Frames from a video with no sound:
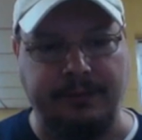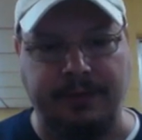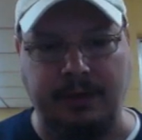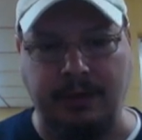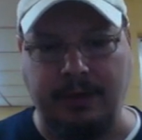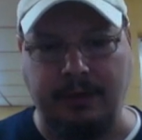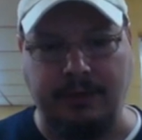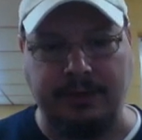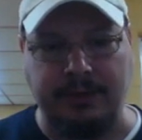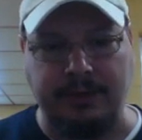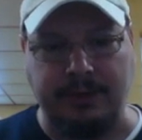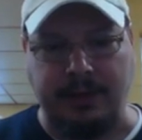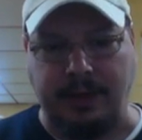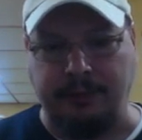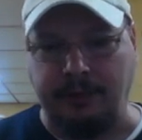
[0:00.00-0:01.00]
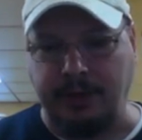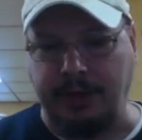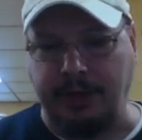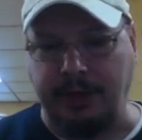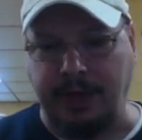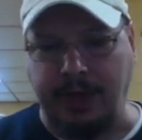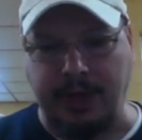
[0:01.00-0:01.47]
you notice, I'm
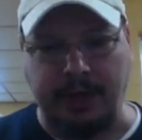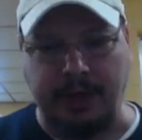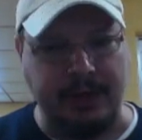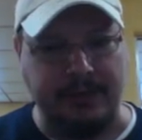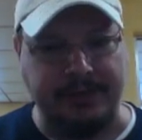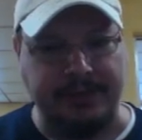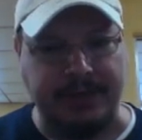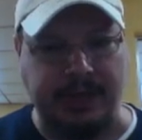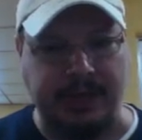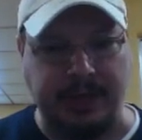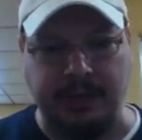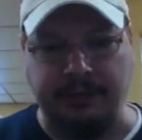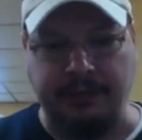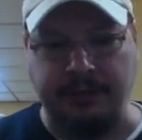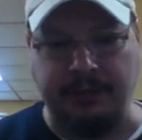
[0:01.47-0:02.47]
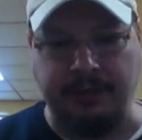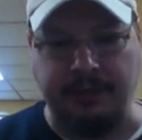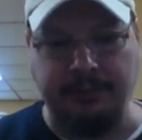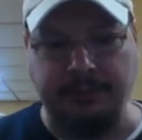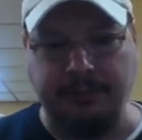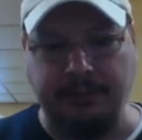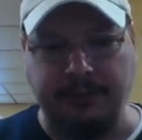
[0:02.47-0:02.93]
running the XFCE
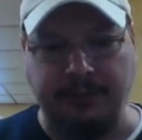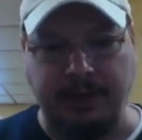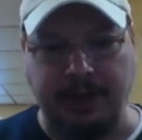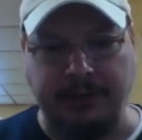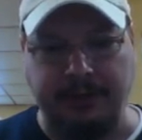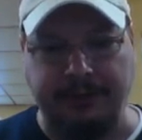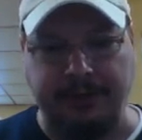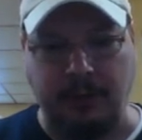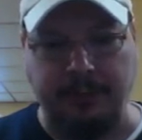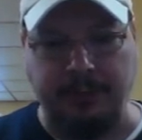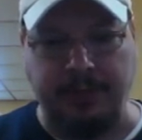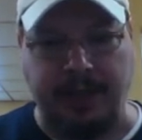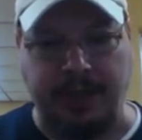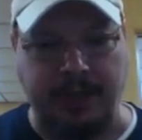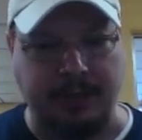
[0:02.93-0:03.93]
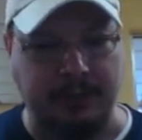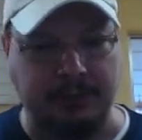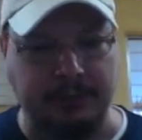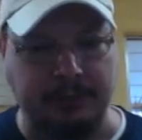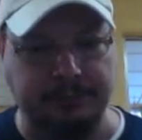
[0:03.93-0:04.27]
4 panel.